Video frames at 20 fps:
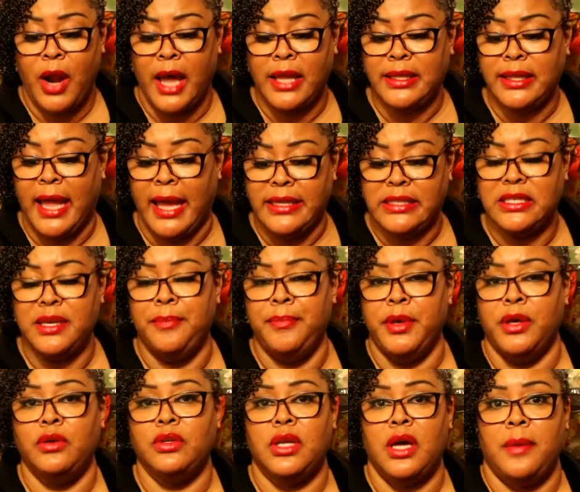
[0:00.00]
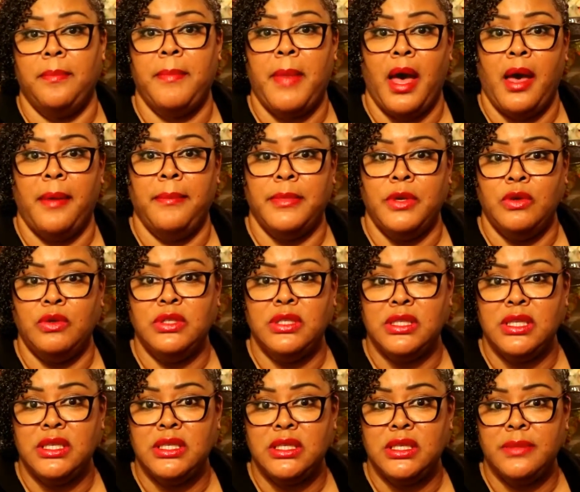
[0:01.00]
I like to build up my immune
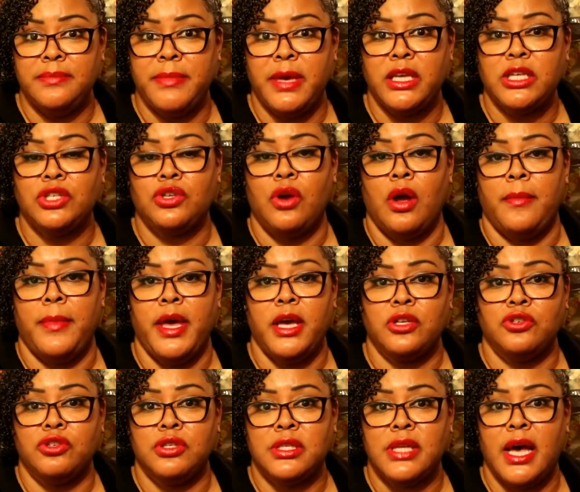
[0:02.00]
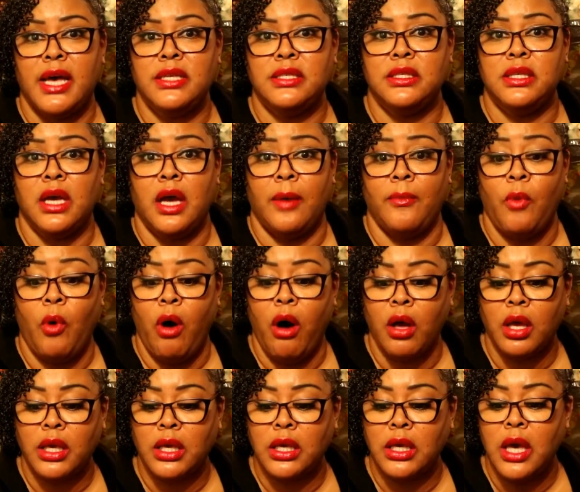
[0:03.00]
system, make sure I'm exercising, I'm
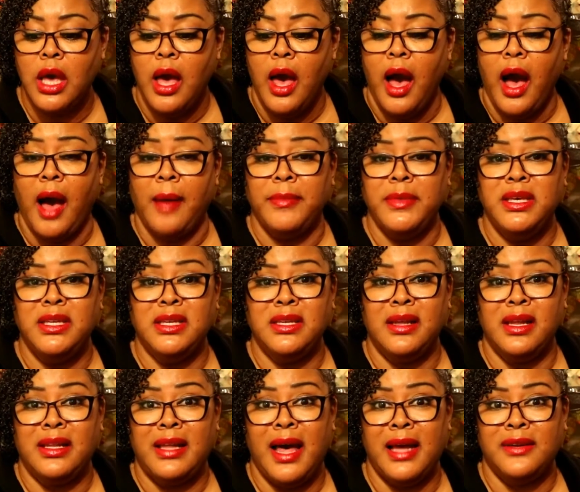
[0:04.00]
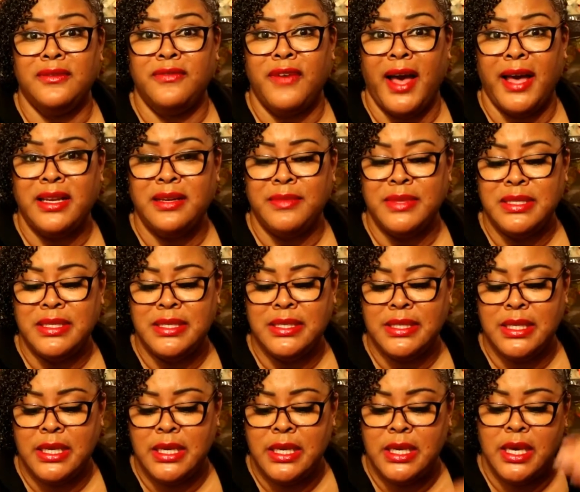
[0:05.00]
walking, I'm eating a lot of vitamin
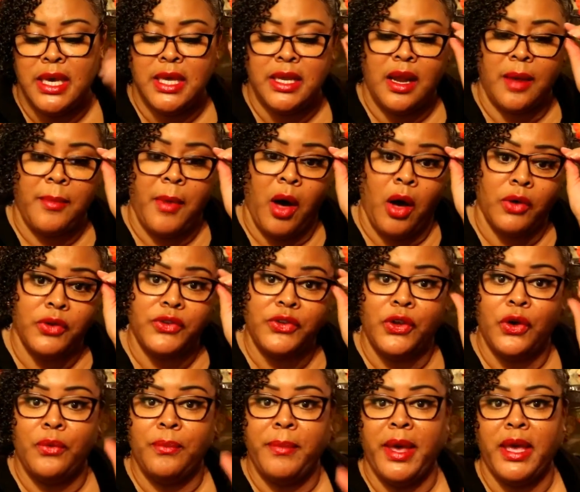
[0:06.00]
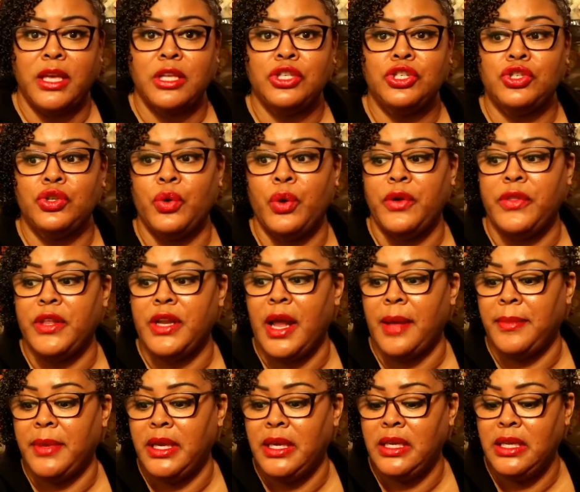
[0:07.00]
C, and I'm also making sure that
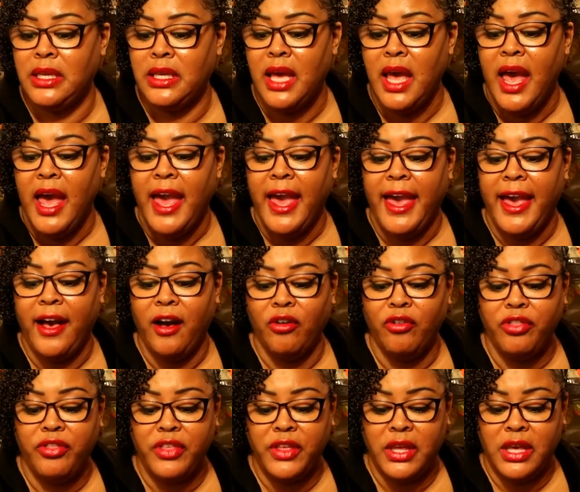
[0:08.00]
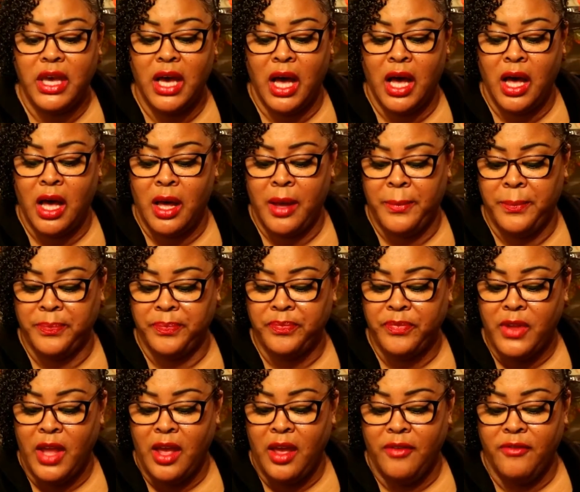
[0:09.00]
I'm eating healthy um,
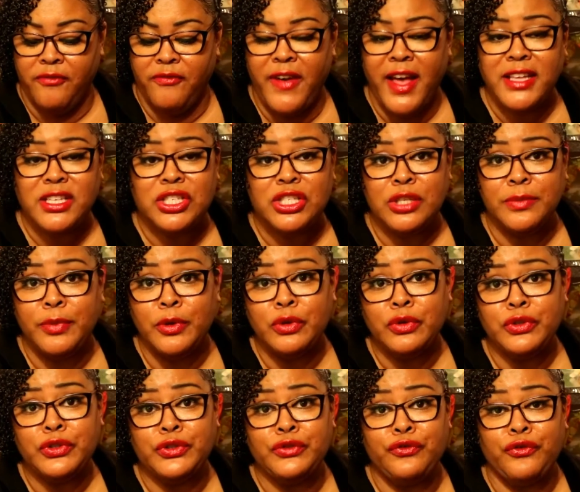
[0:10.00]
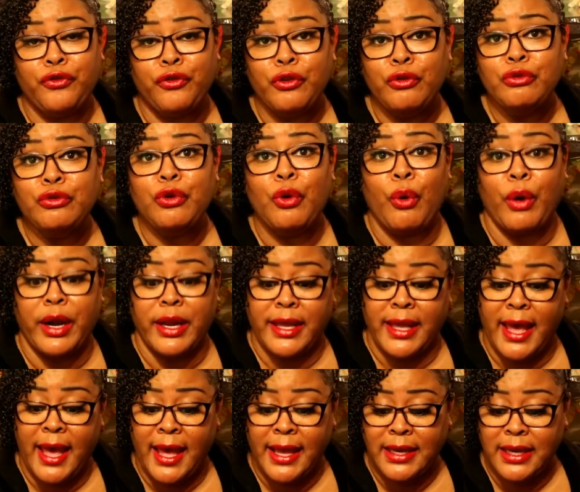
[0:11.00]
vegetables and fruit,
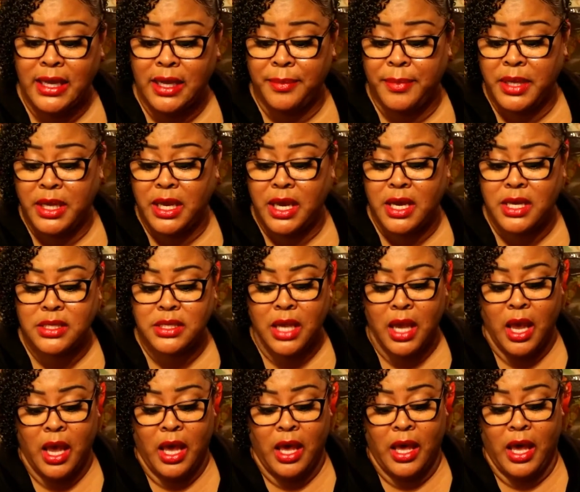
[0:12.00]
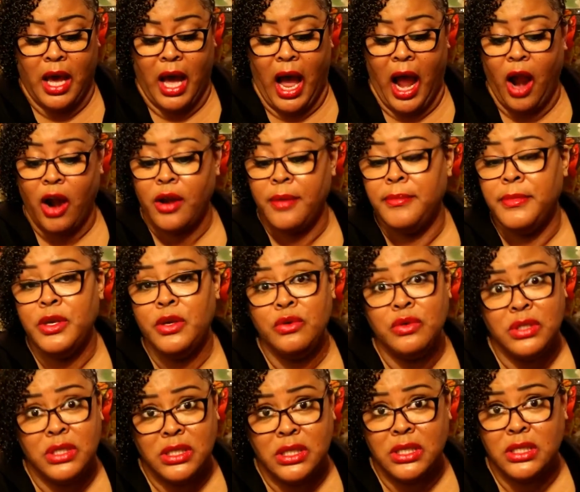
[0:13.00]
organic, because our
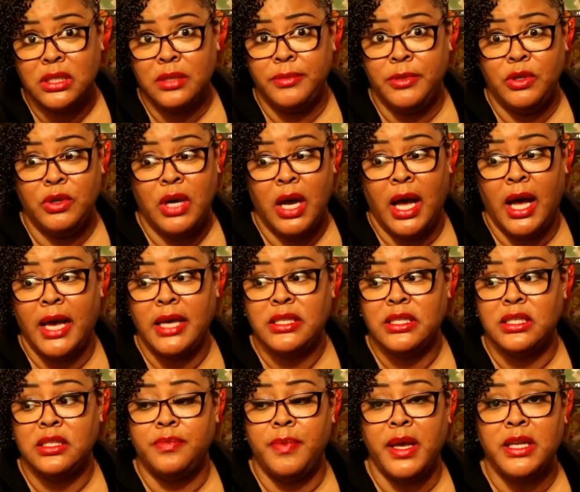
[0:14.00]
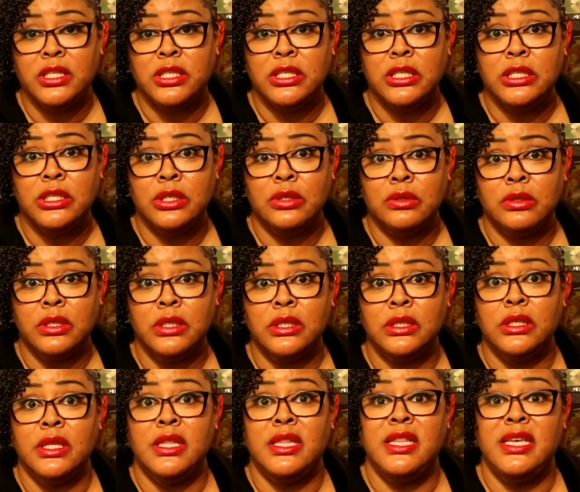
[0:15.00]
immune system, you guys, especially
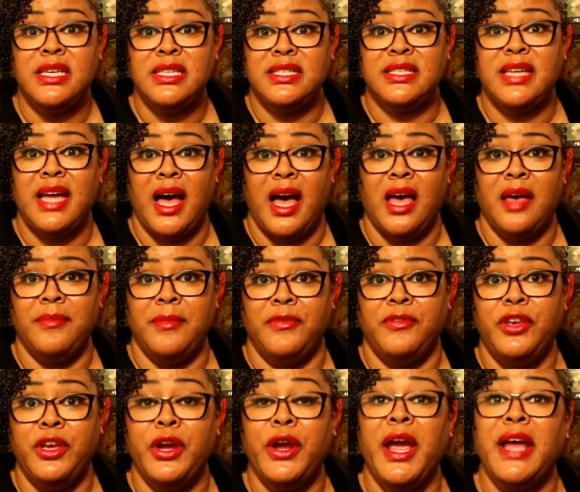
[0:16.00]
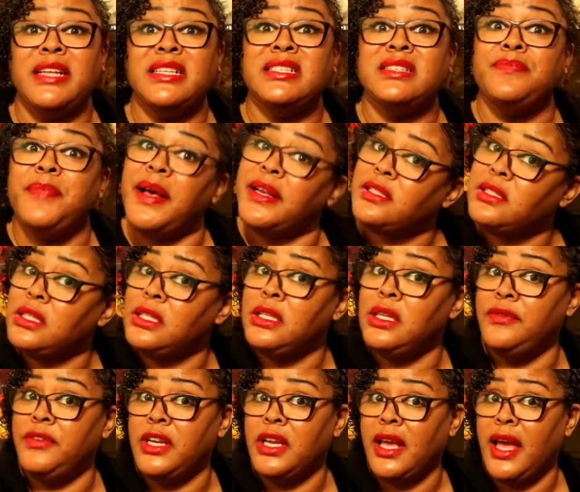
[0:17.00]
during this time of year, and especially
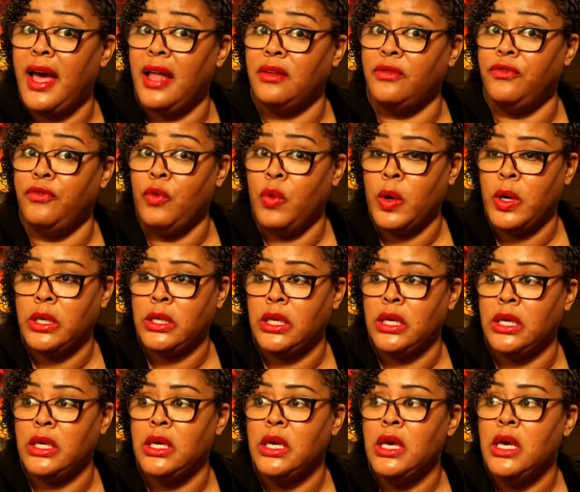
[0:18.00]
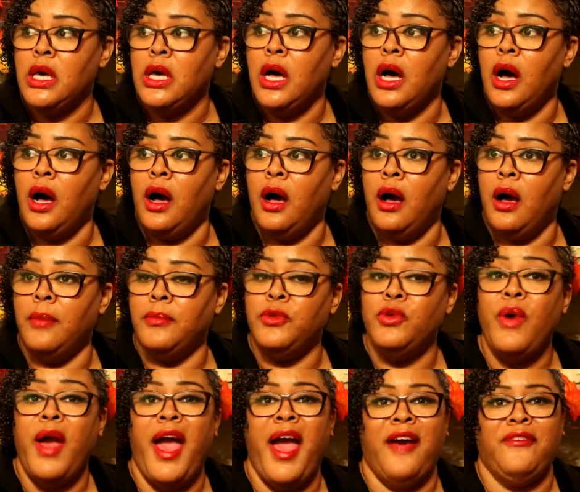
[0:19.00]
living in California, um,
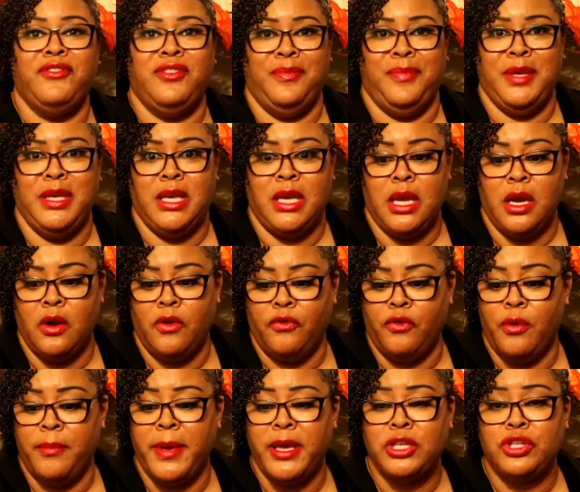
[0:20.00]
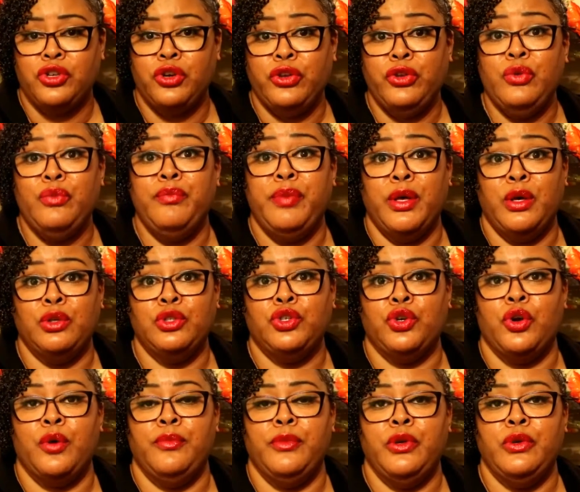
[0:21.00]
you have to be careful and make sure you build
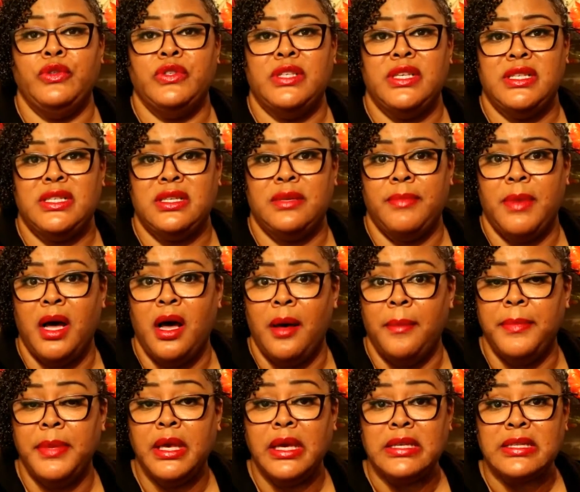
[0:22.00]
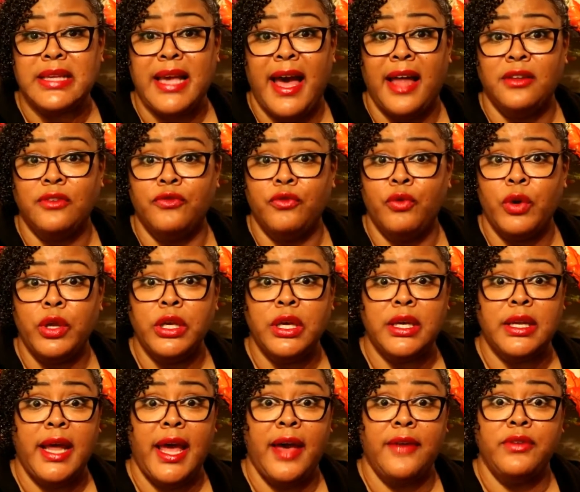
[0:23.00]
your immune system up because California
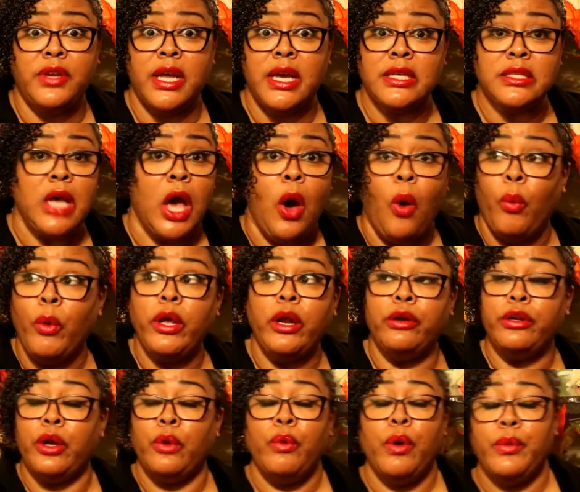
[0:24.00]
can have days. We don't know